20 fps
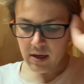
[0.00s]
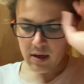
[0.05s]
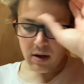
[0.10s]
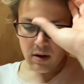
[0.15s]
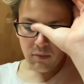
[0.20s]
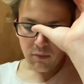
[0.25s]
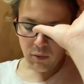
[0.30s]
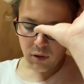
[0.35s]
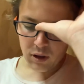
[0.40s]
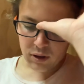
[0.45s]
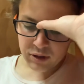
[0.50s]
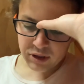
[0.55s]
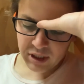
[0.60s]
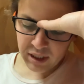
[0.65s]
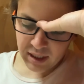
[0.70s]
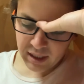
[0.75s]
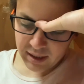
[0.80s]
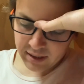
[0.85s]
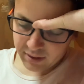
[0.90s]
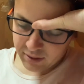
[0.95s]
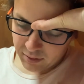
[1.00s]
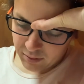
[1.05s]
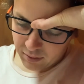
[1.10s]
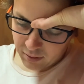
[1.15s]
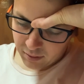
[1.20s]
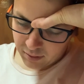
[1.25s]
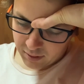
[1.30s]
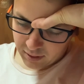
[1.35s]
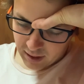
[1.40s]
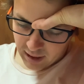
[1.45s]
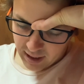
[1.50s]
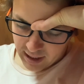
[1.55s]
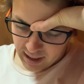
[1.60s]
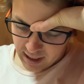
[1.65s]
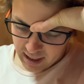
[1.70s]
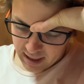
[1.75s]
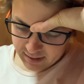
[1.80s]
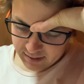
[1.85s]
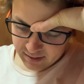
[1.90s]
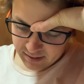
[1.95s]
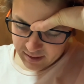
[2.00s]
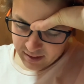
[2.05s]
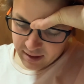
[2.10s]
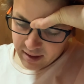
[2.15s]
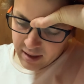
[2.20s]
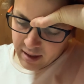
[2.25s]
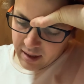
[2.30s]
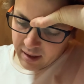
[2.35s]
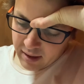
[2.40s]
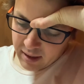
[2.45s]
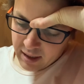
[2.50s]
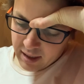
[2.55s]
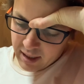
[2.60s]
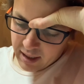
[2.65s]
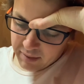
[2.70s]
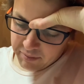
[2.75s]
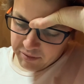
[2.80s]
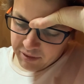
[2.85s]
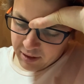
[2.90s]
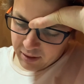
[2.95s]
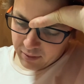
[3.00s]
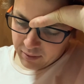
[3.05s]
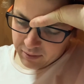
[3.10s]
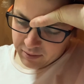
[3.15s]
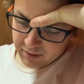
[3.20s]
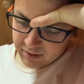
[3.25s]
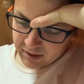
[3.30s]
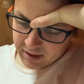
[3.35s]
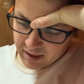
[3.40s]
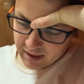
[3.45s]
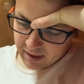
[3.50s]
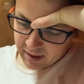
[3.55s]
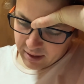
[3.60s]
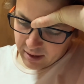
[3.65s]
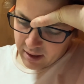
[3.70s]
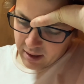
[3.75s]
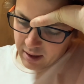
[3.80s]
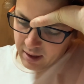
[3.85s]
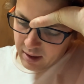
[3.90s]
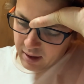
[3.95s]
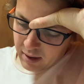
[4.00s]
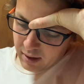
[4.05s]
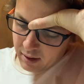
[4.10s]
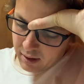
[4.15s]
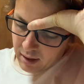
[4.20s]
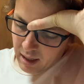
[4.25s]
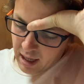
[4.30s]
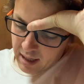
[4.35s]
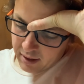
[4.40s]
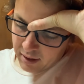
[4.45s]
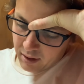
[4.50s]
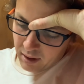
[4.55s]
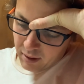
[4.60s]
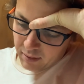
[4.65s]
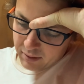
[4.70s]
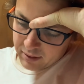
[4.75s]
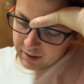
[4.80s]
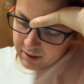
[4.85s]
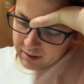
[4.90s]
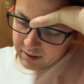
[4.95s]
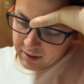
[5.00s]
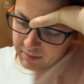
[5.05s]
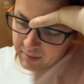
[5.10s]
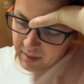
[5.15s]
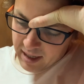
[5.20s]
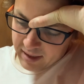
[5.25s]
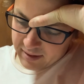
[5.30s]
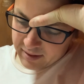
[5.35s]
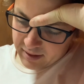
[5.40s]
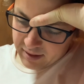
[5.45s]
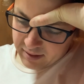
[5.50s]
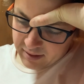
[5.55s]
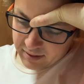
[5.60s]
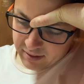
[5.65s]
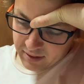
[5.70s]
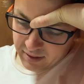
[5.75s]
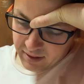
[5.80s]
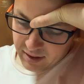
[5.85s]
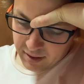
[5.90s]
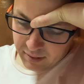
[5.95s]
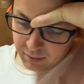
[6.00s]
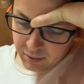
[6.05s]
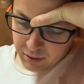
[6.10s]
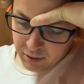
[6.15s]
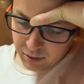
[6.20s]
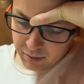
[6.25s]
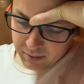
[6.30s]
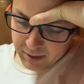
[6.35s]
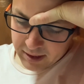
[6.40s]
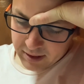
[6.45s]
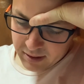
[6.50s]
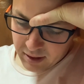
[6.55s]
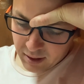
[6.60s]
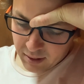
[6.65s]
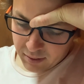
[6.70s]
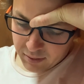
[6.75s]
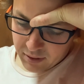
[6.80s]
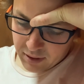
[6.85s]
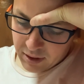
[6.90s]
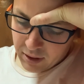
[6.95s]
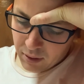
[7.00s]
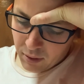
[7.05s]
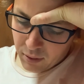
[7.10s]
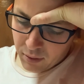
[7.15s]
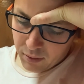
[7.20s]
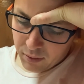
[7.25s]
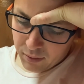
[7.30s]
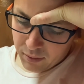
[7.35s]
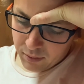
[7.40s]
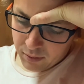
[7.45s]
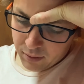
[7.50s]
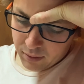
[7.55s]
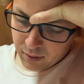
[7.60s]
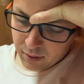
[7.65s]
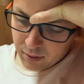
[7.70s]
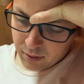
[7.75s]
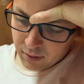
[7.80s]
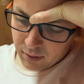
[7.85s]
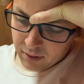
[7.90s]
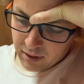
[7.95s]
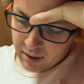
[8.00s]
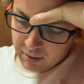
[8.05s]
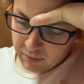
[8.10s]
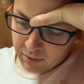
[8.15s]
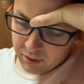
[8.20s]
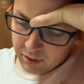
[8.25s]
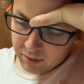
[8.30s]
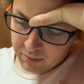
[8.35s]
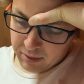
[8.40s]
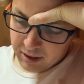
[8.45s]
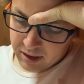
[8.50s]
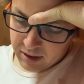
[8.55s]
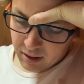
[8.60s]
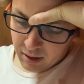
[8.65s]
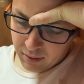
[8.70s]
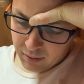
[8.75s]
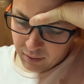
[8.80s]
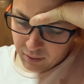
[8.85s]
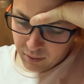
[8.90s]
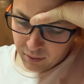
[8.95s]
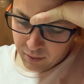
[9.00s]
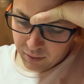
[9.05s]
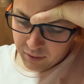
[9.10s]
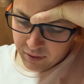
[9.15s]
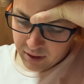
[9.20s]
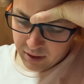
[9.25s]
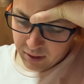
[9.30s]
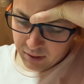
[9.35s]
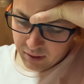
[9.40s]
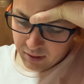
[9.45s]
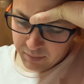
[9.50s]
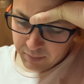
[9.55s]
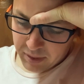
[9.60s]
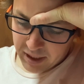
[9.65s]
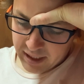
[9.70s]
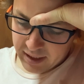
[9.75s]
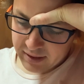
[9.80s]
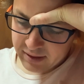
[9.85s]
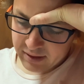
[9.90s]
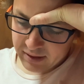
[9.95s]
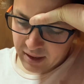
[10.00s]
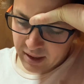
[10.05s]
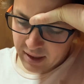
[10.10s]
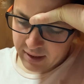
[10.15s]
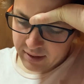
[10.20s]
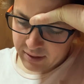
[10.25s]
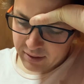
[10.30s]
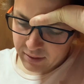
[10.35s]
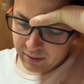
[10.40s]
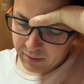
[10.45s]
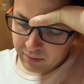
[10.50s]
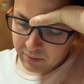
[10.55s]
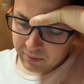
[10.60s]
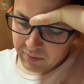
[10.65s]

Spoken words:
"What shall I do, Lord?" I asked. "Get up," the Lord said, "and go into Damascus. There will you be told all that you have been assigned to."